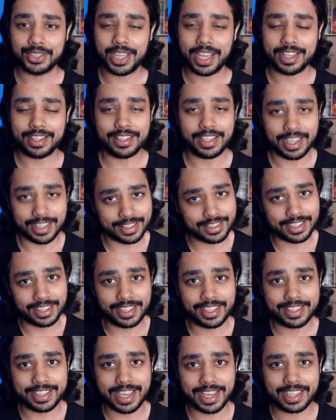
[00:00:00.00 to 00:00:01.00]
It, it
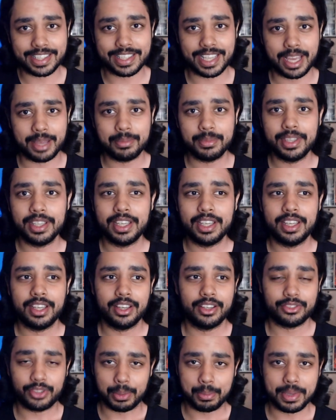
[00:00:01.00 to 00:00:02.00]
still is taking time
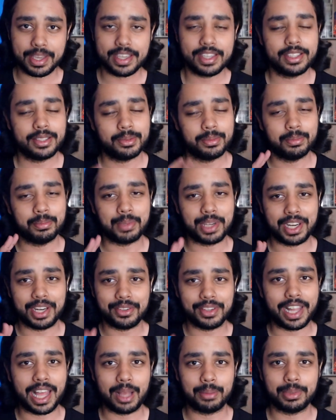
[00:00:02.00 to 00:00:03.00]
for me, but it
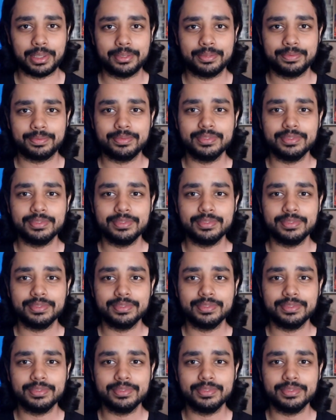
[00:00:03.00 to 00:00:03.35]
will happen.